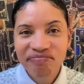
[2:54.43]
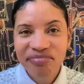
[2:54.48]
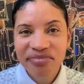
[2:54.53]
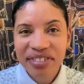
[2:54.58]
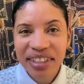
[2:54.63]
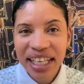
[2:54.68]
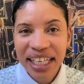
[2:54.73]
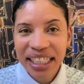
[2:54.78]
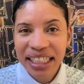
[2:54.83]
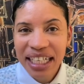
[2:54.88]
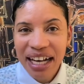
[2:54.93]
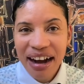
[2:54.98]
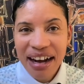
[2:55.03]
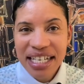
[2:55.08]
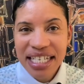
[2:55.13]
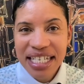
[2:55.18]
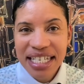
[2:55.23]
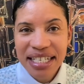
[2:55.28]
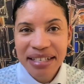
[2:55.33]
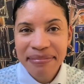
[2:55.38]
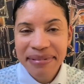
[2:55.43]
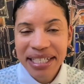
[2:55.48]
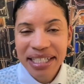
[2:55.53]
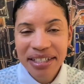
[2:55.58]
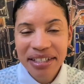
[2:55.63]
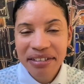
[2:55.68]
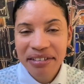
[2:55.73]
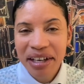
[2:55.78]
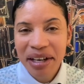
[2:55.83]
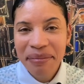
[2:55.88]
And God just speaks
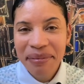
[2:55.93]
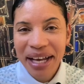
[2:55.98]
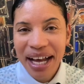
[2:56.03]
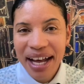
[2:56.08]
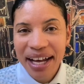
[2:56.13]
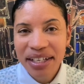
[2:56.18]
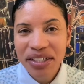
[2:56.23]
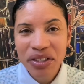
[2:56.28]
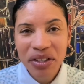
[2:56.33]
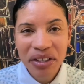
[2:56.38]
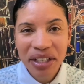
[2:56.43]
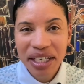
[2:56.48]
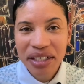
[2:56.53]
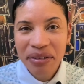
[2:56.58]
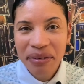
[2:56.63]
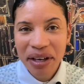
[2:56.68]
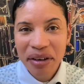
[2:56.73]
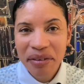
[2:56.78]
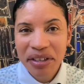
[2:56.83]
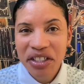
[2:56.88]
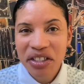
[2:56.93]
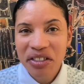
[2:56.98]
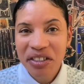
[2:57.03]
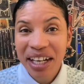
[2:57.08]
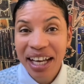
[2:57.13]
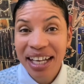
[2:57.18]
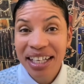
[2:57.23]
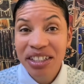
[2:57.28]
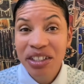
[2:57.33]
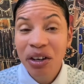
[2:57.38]
to him, guys. So that's why I want you
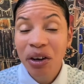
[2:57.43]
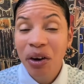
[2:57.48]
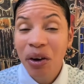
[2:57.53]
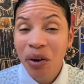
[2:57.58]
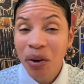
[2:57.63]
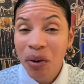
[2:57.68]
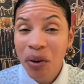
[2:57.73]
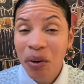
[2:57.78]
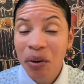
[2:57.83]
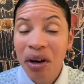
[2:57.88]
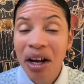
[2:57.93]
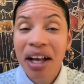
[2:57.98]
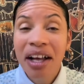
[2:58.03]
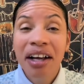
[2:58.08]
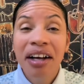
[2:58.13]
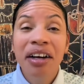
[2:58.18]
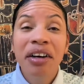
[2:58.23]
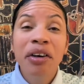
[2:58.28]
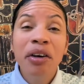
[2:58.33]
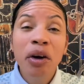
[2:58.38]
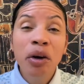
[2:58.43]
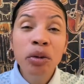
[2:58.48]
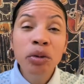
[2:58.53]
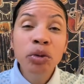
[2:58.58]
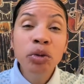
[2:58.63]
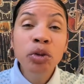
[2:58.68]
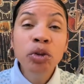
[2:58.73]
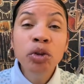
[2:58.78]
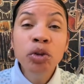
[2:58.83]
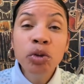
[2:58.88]
guys to go. Go
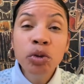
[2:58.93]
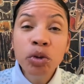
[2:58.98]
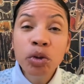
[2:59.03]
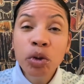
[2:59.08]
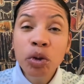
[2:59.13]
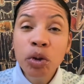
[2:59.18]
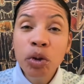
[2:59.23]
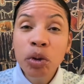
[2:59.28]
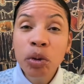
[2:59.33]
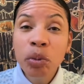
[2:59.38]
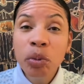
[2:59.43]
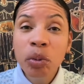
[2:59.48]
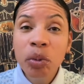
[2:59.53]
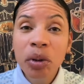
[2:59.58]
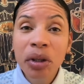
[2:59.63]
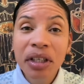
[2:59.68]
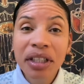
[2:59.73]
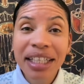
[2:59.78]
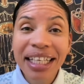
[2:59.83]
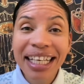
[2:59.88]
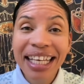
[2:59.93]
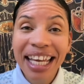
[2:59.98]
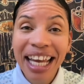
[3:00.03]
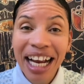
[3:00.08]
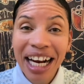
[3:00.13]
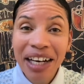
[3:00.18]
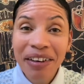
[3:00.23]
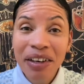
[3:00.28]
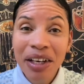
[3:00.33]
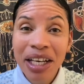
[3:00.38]
to YouTube, the
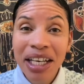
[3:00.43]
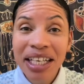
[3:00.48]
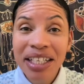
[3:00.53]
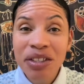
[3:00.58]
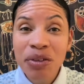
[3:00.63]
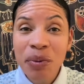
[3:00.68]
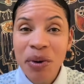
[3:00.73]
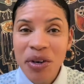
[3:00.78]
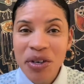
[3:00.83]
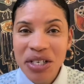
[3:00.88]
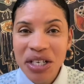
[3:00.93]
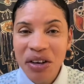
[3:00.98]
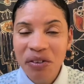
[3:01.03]
Carries, Words of